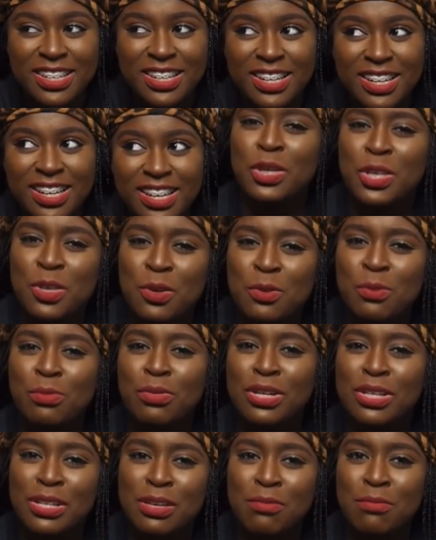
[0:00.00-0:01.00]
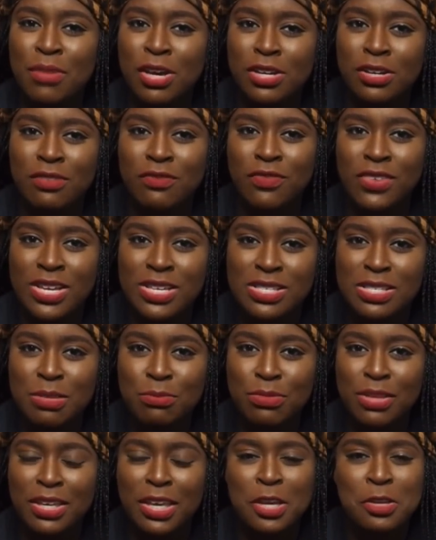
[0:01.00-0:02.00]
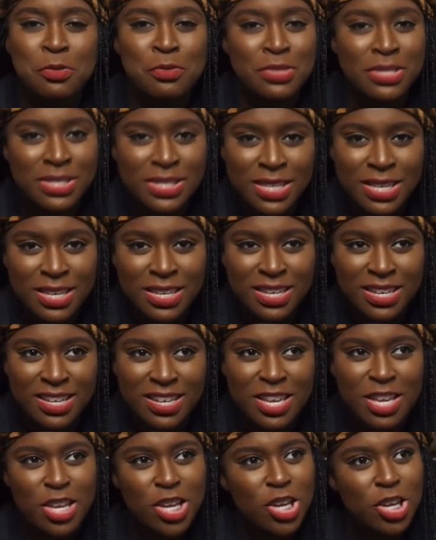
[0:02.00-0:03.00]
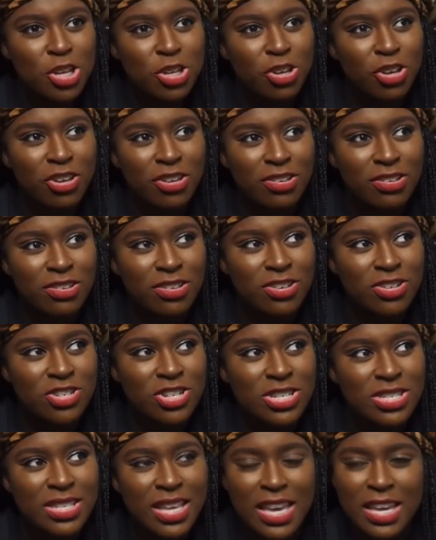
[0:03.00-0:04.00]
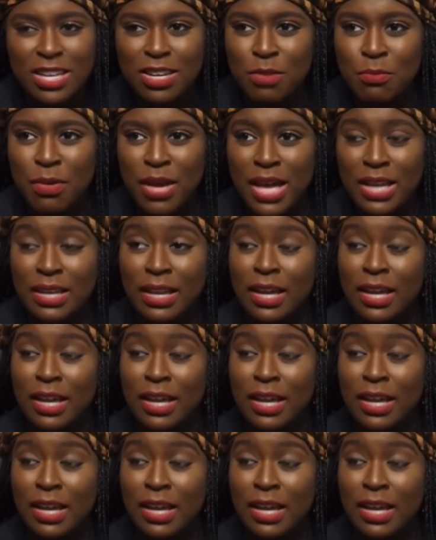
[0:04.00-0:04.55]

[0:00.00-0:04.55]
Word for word: When you really manifest something and you see it, you're, you're just taking a bet.